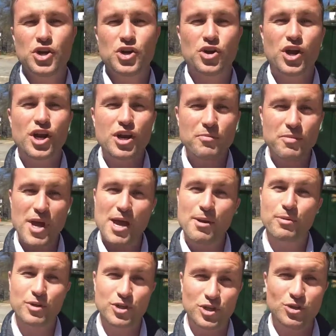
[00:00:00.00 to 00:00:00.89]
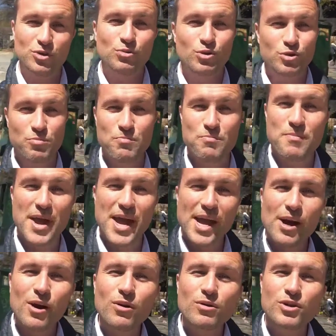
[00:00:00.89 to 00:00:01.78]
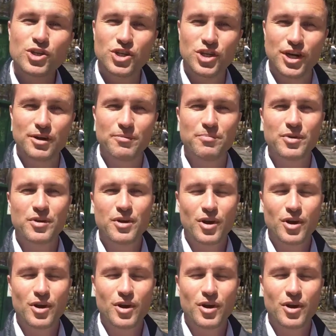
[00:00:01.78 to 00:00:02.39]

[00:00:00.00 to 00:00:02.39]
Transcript: you're going to be able to use Mailchimp